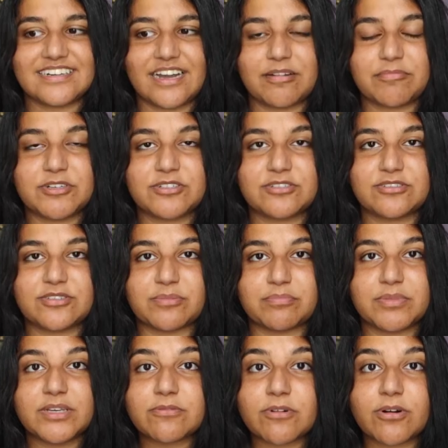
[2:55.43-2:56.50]
I'm gonna shoot some
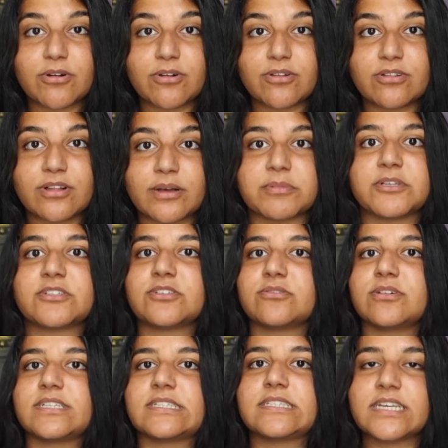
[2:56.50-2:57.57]
B-roll. I'm gonna shoot
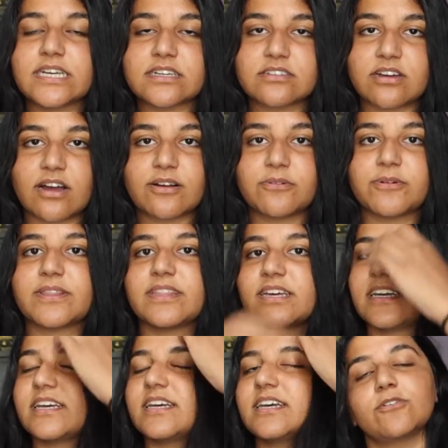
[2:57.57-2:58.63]
a TikTok with
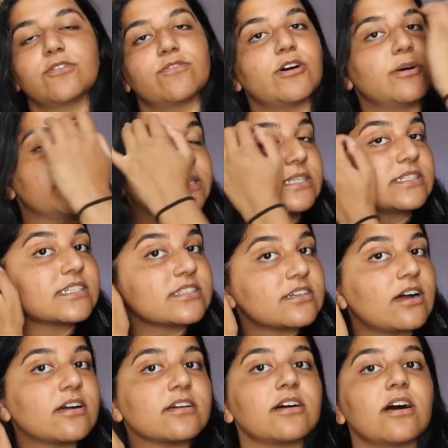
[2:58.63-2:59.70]
it. If you wanna follow me on
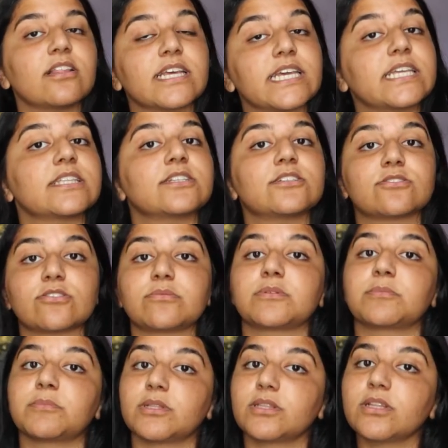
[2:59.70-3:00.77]
TikTok, I'll link it in the
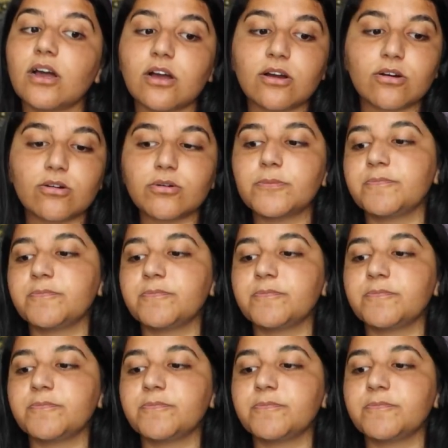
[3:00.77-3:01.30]
description below.